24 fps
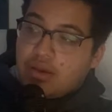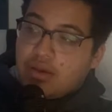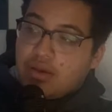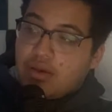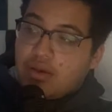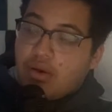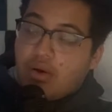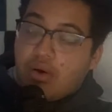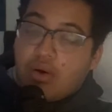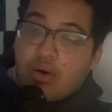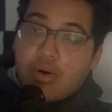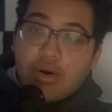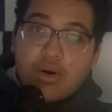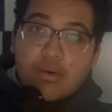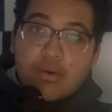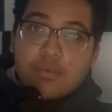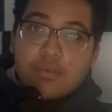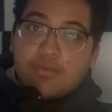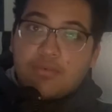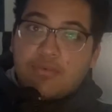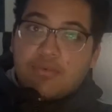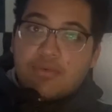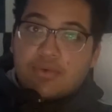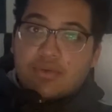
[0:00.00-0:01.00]
all
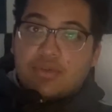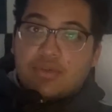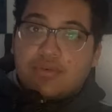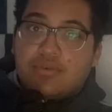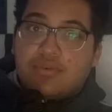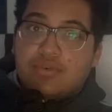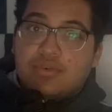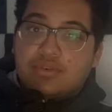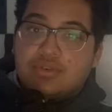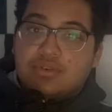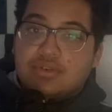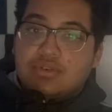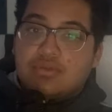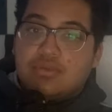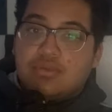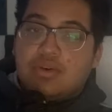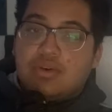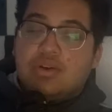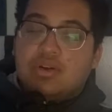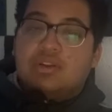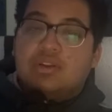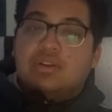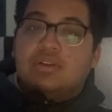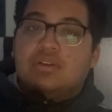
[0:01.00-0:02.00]
before the first
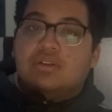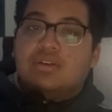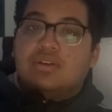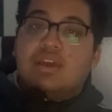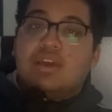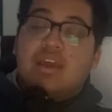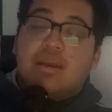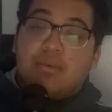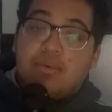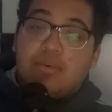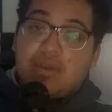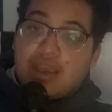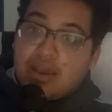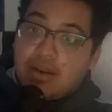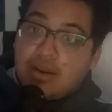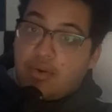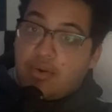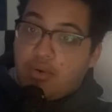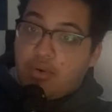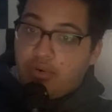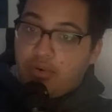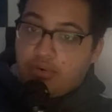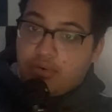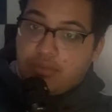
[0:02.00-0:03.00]
one, and we had a
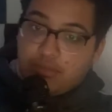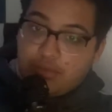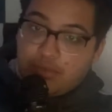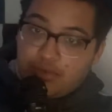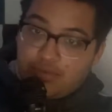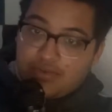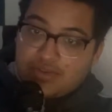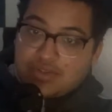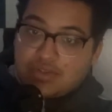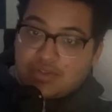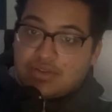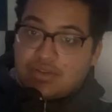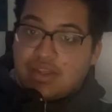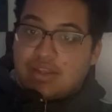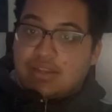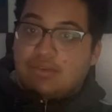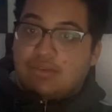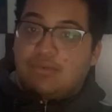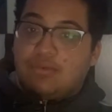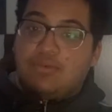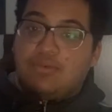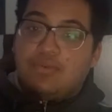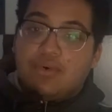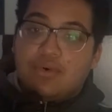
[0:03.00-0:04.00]
Hulk movie. So that's
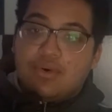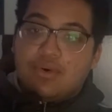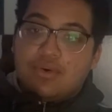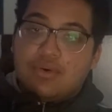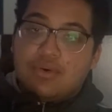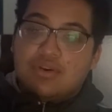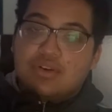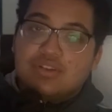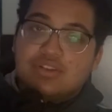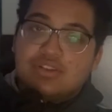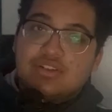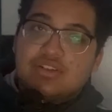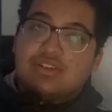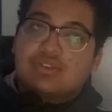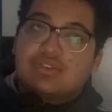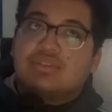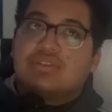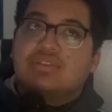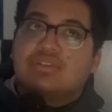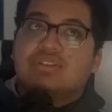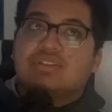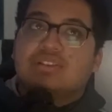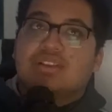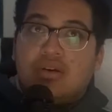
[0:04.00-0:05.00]
4 origin
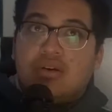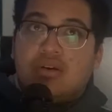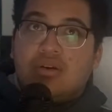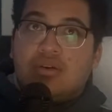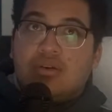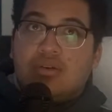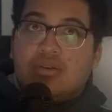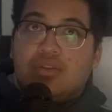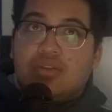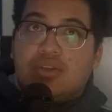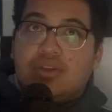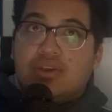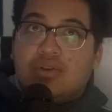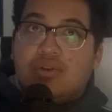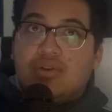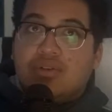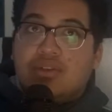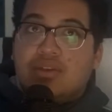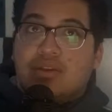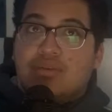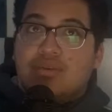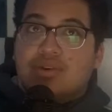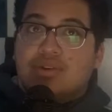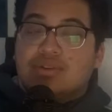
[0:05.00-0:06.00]
stories, and then the only
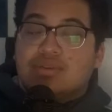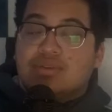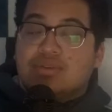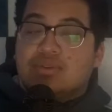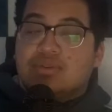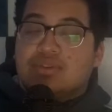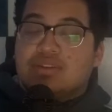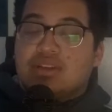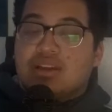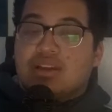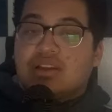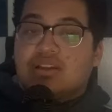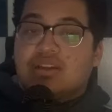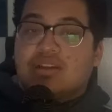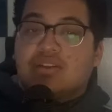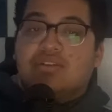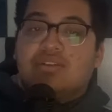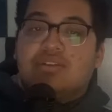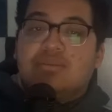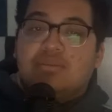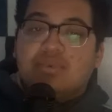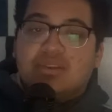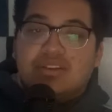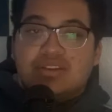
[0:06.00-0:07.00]
ones we were technically
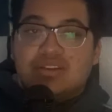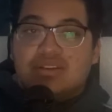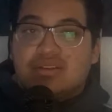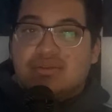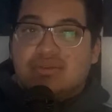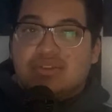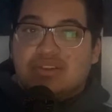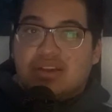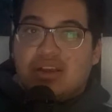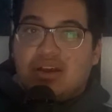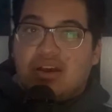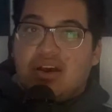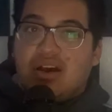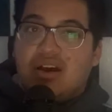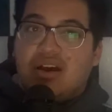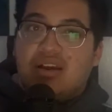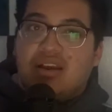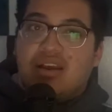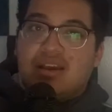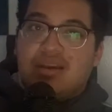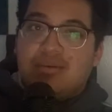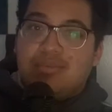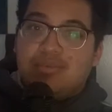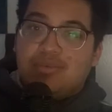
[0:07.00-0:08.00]
missing was a
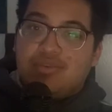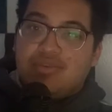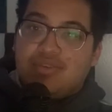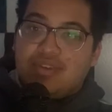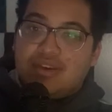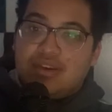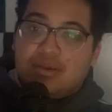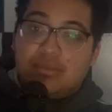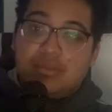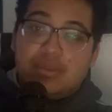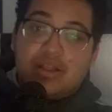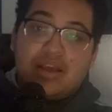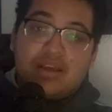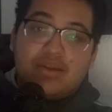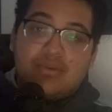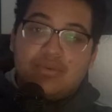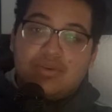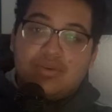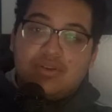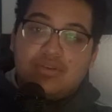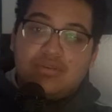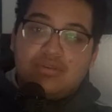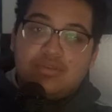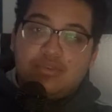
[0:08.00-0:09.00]
Hawkeye movie and a Black
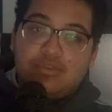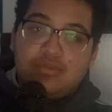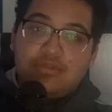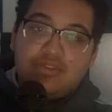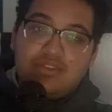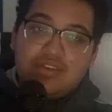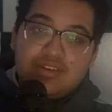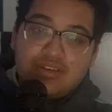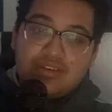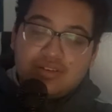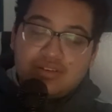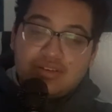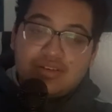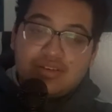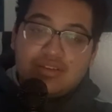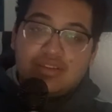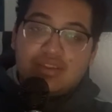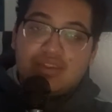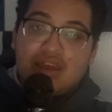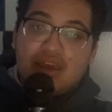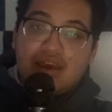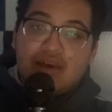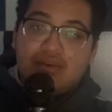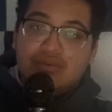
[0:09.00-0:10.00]
Widow movie.
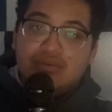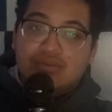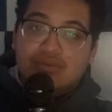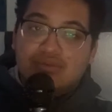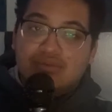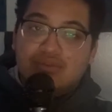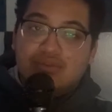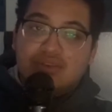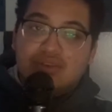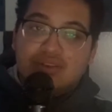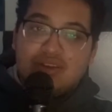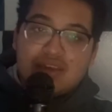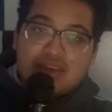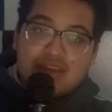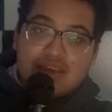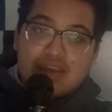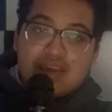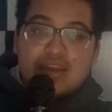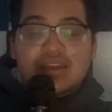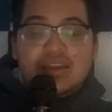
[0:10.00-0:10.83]
That was really it